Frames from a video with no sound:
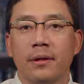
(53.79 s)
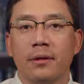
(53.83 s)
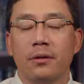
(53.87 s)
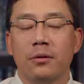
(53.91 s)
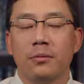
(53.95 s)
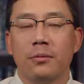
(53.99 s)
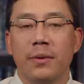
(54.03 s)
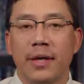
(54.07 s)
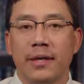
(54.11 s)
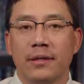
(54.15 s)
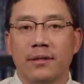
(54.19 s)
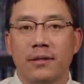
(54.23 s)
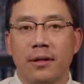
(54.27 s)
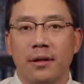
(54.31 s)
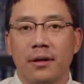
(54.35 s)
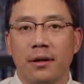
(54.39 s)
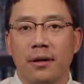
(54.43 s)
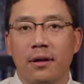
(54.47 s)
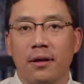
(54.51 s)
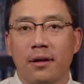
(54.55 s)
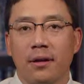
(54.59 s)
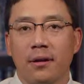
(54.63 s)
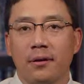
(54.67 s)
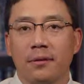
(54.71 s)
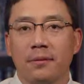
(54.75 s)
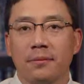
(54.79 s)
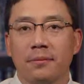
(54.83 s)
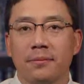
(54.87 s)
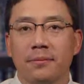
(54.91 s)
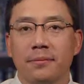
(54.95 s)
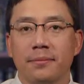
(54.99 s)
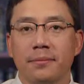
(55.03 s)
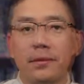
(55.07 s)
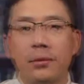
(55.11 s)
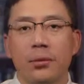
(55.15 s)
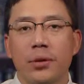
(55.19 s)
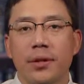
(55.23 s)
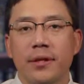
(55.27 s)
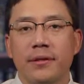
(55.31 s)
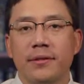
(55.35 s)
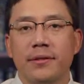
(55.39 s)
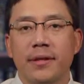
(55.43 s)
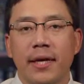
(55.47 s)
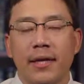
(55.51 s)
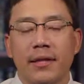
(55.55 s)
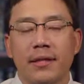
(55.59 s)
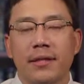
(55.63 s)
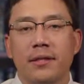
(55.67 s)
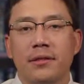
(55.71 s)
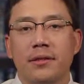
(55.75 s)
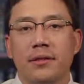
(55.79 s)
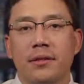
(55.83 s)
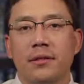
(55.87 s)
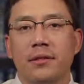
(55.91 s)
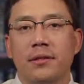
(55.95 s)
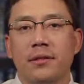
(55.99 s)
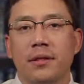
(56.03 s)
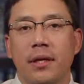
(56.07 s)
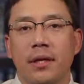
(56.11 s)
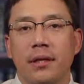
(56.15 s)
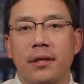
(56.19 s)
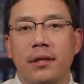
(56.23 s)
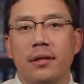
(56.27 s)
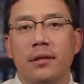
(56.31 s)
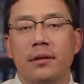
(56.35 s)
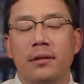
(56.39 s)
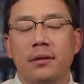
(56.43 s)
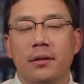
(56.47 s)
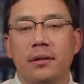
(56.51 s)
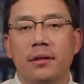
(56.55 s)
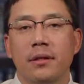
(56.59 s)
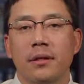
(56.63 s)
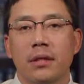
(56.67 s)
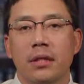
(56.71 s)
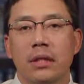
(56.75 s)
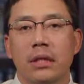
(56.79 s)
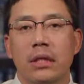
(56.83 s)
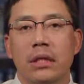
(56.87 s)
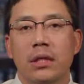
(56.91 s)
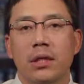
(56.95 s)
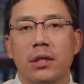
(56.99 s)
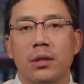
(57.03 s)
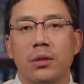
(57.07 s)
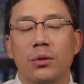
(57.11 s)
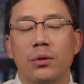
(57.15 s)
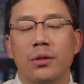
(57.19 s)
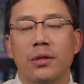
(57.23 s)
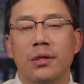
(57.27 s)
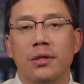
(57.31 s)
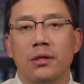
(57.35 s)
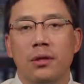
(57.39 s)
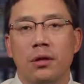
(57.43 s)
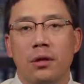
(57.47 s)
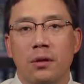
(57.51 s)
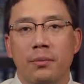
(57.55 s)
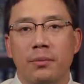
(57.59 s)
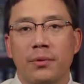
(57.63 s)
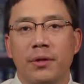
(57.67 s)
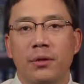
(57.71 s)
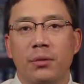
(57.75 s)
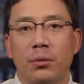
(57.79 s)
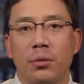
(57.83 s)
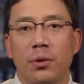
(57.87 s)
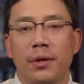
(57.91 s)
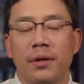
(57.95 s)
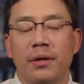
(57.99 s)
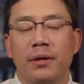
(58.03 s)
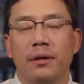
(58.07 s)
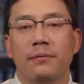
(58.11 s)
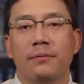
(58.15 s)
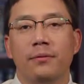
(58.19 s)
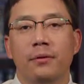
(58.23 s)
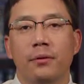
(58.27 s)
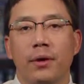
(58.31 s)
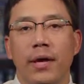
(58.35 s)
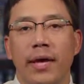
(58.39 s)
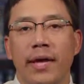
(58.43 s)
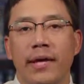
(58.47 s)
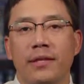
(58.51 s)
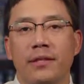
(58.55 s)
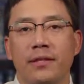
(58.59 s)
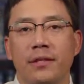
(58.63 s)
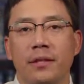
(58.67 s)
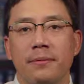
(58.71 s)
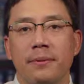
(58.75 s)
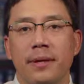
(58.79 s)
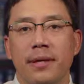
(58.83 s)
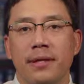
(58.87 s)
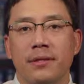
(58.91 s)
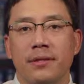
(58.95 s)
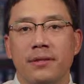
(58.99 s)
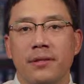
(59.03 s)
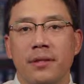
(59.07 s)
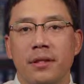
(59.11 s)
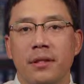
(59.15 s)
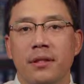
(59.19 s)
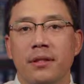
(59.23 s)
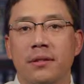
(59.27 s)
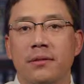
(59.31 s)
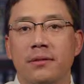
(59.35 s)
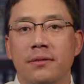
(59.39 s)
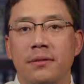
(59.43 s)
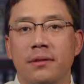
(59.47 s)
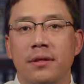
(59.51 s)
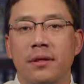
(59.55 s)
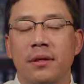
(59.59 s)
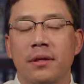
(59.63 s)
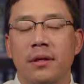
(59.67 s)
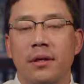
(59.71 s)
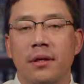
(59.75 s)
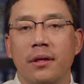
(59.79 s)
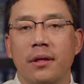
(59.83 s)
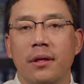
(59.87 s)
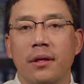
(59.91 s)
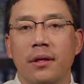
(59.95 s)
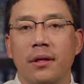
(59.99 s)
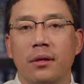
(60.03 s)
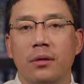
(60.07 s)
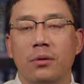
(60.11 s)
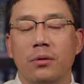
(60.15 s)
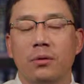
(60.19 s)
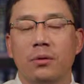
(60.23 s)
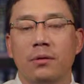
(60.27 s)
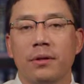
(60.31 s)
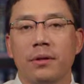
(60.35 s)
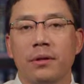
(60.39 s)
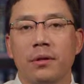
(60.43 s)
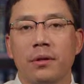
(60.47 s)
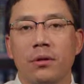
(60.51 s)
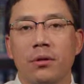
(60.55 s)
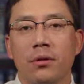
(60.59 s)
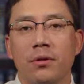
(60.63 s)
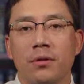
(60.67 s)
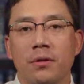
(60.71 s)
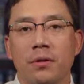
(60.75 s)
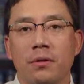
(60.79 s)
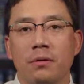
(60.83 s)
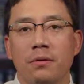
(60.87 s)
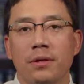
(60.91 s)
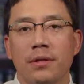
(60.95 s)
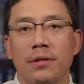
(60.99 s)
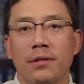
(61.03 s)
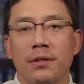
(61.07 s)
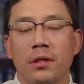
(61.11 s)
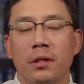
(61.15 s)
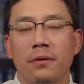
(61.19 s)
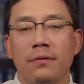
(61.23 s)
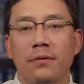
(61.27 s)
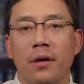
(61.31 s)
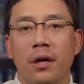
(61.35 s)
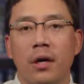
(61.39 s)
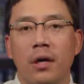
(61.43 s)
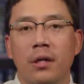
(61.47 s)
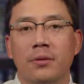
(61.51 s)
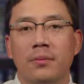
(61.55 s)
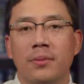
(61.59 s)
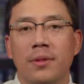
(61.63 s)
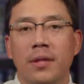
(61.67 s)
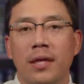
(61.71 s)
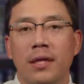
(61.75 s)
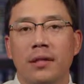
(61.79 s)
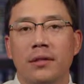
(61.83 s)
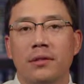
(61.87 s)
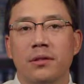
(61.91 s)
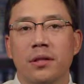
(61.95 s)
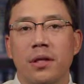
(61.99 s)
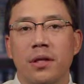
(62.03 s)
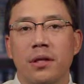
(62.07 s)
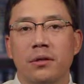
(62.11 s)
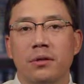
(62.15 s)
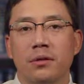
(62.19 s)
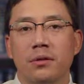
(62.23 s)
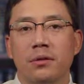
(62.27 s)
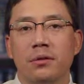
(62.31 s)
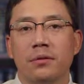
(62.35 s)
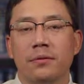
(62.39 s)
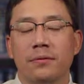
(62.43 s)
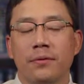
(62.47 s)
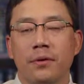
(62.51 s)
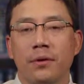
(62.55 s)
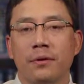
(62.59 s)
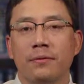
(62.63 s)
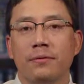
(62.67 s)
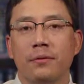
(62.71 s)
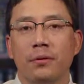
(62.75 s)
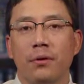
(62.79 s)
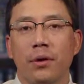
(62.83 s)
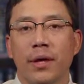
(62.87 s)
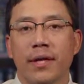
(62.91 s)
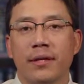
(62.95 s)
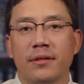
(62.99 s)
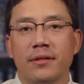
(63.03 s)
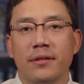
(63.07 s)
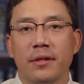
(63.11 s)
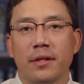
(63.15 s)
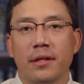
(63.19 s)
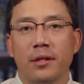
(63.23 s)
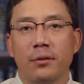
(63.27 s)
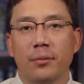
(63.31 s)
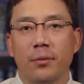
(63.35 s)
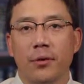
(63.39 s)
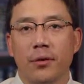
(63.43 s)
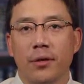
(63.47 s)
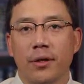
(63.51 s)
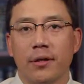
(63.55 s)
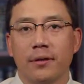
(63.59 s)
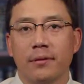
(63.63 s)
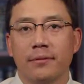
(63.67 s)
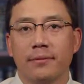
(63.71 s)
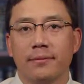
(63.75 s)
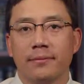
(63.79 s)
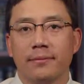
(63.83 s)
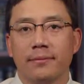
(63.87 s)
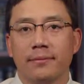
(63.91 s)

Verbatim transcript: remains unclear. We designed this study to determine whether influenza vaccines could reduce the risk of hospitalizations for influenza pneumonia.